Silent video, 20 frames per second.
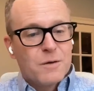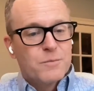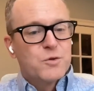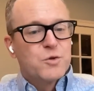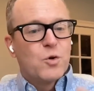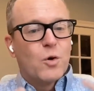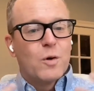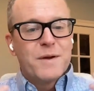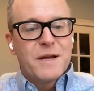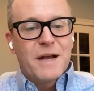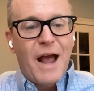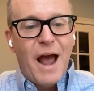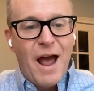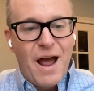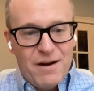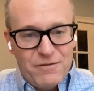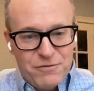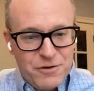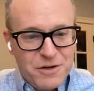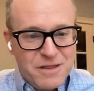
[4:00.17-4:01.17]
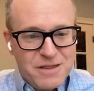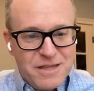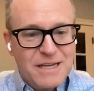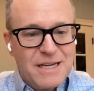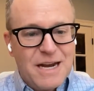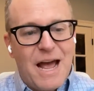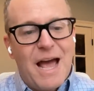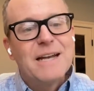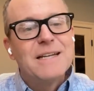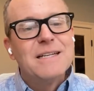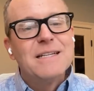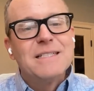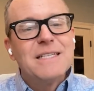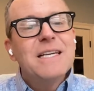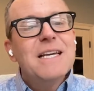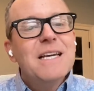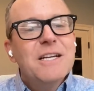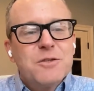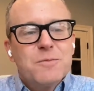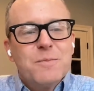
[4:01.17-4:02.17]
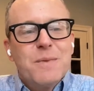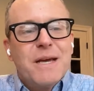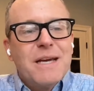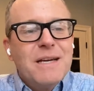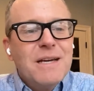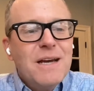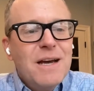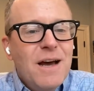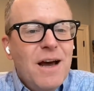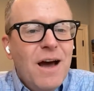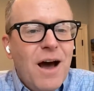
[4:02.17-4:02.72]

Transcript: and absorbing everything it had to teach me,